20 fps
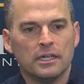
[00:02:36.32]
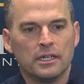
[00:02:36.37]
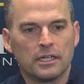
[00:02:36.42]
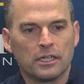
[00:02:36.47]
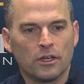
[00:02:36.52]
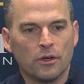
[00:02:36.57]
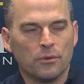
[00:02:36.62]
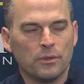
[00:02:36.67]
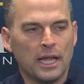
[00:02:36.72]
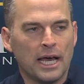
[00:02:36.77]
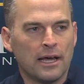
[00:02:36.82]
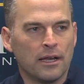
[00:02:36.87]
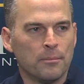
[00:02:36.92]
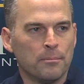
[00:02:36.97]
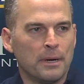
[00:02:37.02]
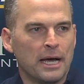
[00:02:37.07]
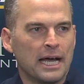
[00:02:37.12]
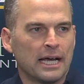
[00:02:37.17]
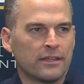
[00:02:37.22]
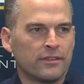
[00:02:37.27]
to go down
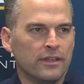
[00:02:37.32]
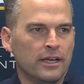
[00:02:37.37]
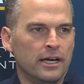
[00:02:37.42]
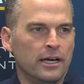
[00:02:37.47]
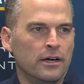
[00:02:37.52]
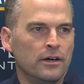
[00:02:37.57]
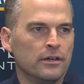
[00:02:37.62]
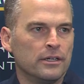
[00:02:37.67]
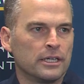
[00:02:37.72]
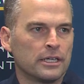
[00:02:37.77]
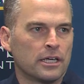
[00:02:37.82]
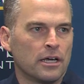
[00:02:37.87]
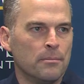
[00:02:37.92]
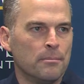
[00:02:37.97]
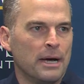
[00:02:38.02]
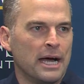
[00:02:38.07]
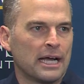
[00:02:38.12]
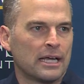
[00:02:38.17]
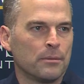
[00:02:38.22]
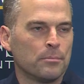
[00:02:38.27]
and back there and come
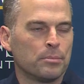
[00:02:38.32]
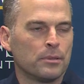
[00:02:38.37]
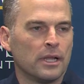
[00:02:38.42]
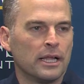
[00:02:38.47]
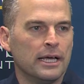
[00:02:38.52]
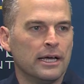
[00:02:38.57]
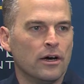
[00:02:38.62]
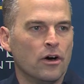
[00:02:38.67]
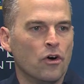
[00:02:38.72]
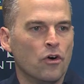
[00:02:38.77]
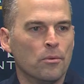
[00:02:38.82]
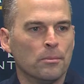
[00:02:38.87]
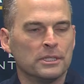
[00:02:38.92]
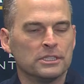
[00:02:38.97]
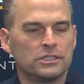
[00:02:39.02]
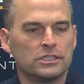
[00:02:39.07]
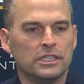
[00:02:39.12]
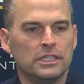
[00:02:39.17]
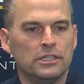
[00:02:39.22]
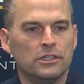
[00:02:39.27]
back and play at home
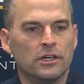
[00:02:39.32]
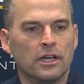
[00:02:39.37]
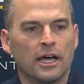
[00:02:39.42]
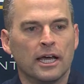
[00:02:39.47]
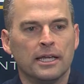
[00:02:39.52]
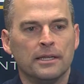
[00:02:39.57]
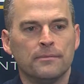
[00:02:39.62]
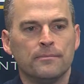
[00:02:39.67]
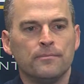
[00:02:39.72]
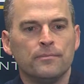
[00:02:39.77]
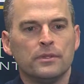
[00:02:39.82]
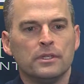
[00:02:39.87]
on senior night.